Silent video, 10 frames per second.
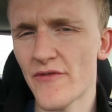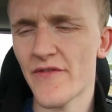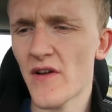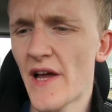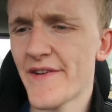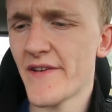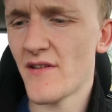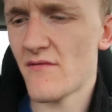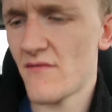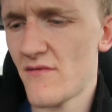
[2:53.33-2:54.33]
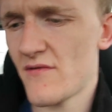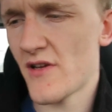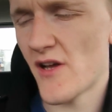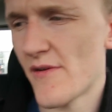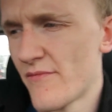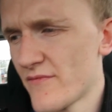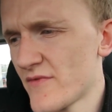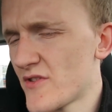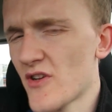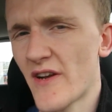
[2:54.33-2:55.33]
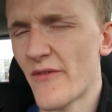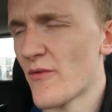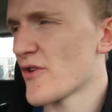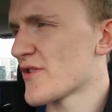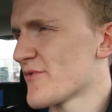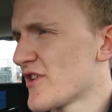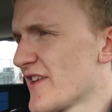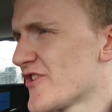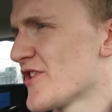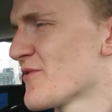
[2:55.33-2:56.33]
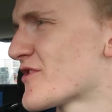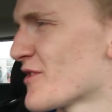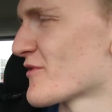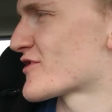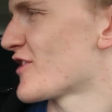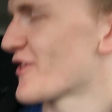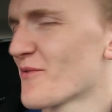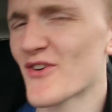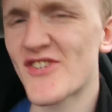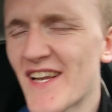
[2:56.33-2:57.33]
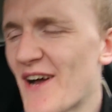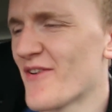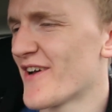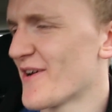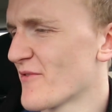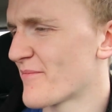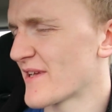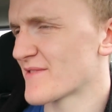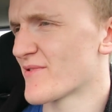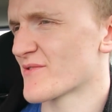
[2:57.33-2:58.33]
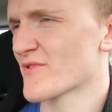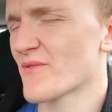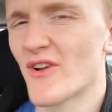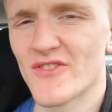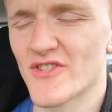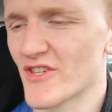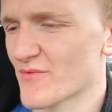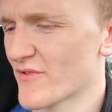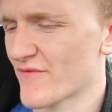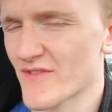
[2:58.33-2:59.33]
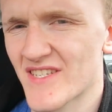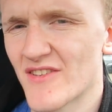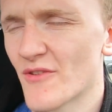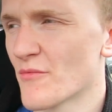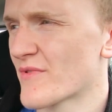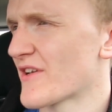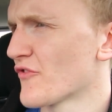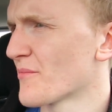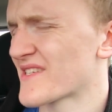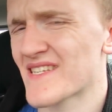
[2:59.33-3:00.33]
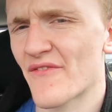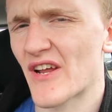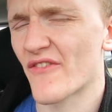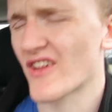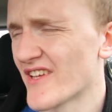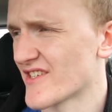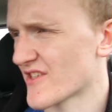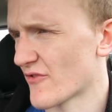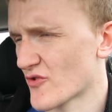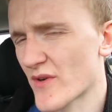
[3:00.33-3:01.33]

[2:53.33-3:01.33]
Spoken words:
We've had a sorting out the washing machine issue, so we're sorting the washing out. We've been to post. We're doing all sorts. We've done number 7 out of our list out